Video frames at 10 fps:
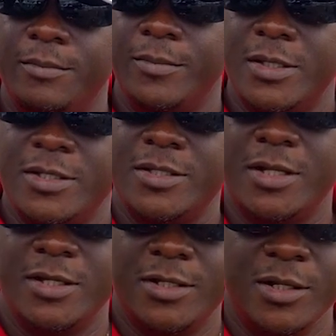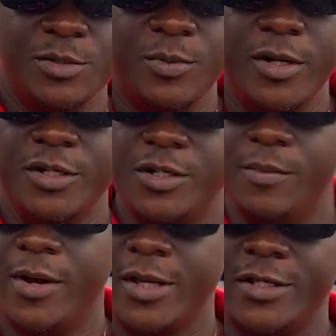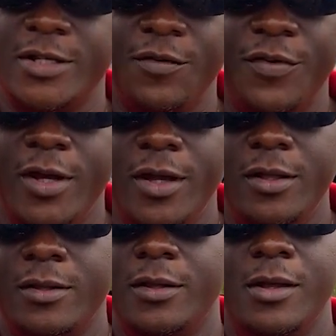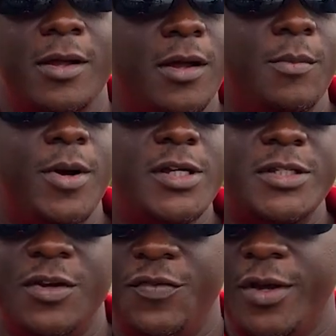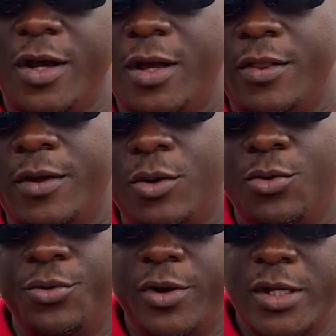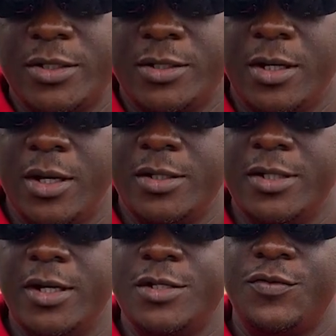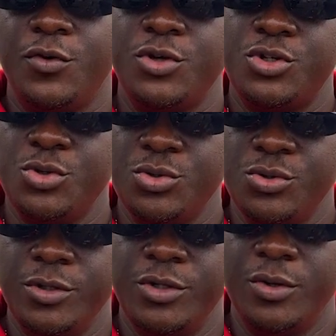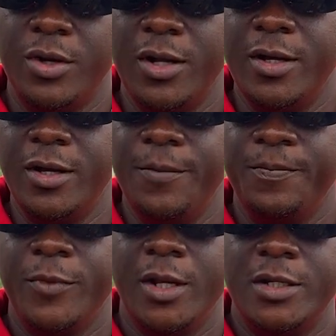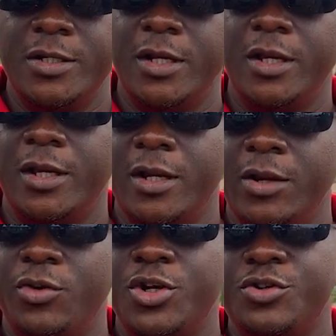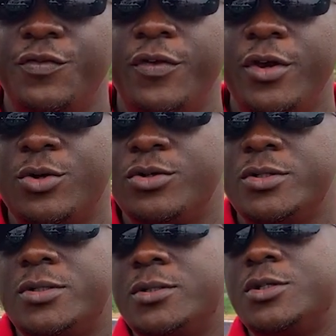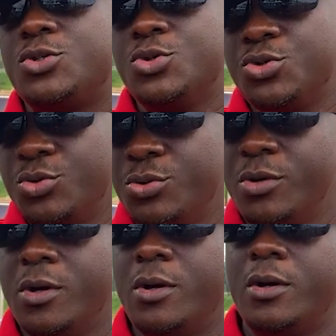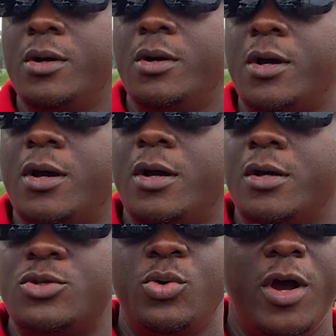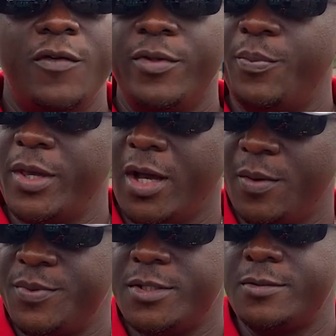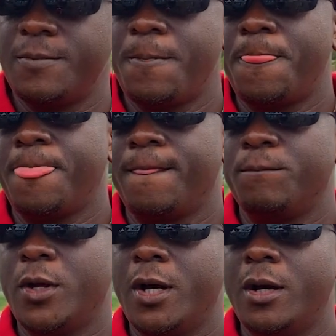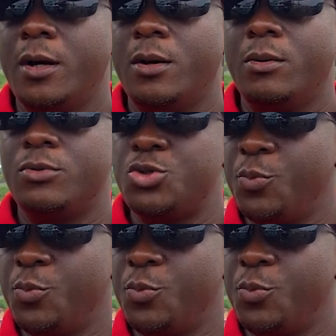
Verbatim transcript: This is manager Marcus Africa Marcus Africa the authorized uh, dealers for Isuzu in Uganda dealing in a range of vehicles Isuzu uh, so we have the pickups uh,